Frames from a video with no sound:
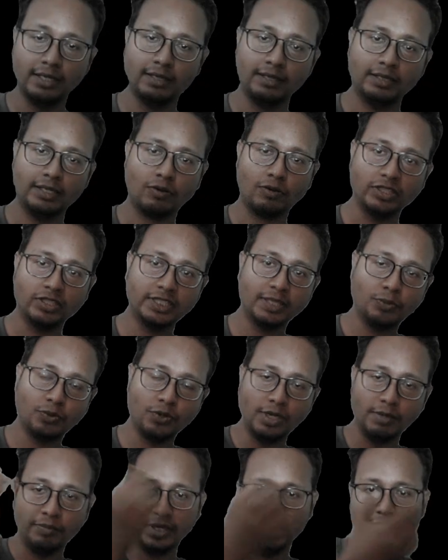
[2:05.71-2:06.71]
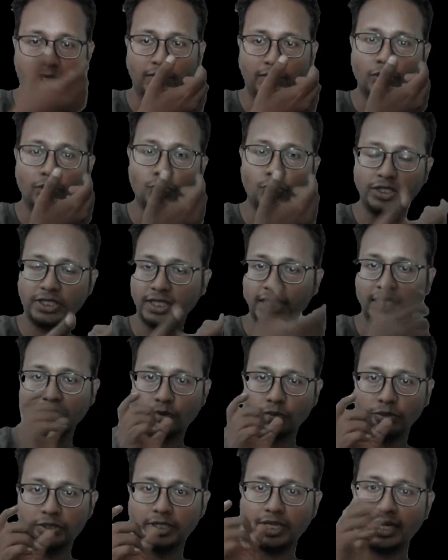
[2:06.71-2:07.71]
The concept will be twisted in the
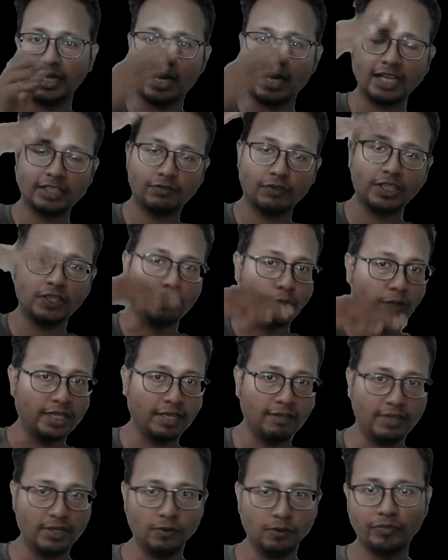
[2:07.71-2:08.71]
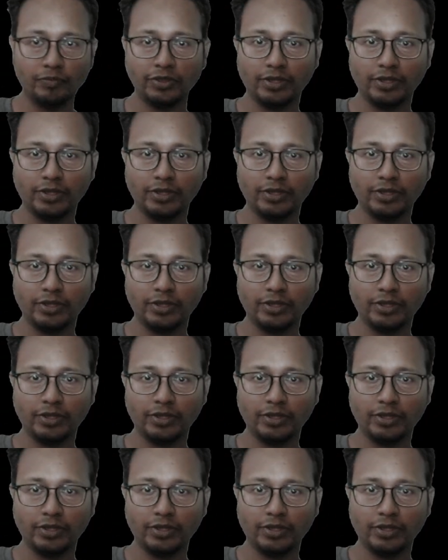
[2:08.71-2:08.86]
question and ask for the numerical value.